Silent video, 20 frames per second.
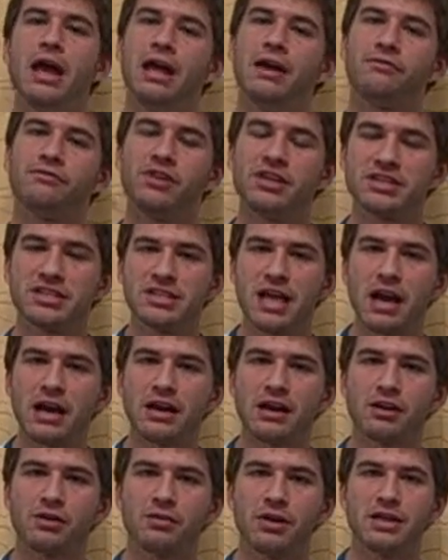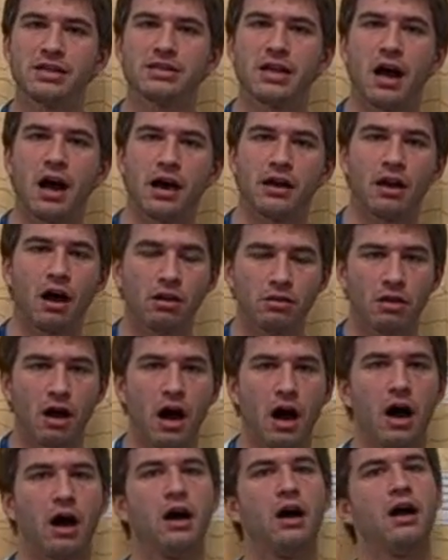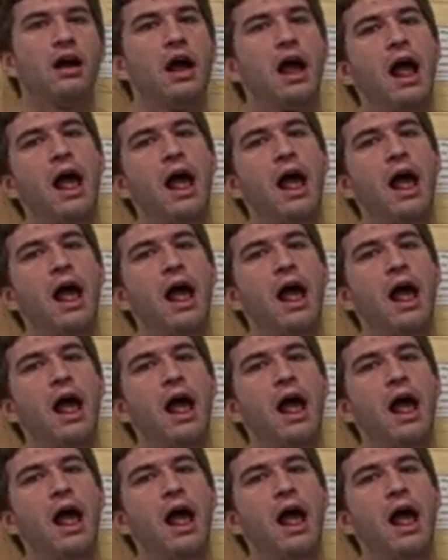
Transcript: If the Senate agrees on a law